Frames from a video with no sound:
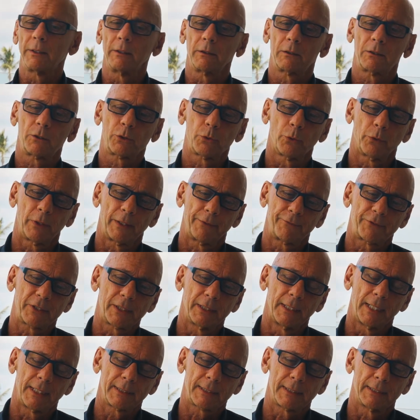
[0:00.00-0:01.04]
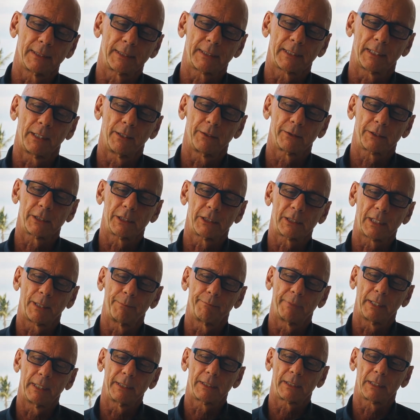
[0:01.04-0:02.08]
story of senescent cells is that
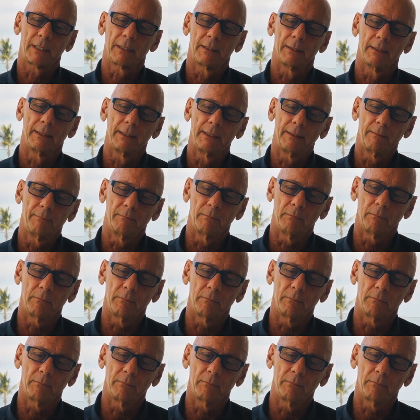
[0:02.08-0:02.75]
basically